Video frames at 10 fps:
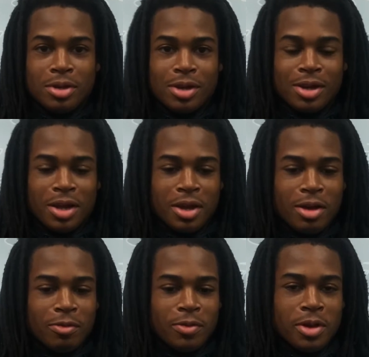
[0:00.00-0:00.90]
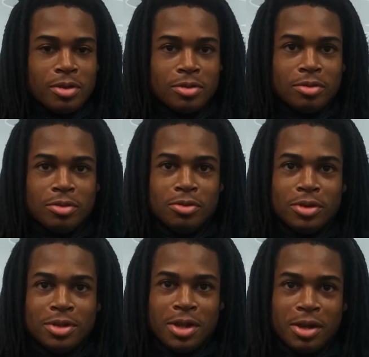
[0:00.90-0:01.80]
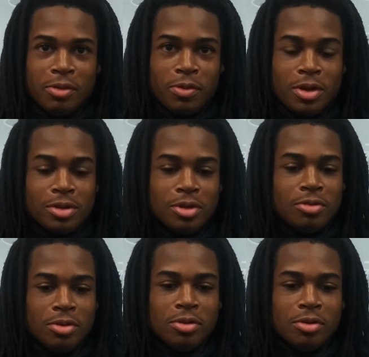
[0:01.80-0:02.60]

Yeah, like how the fans into it, like the fans get you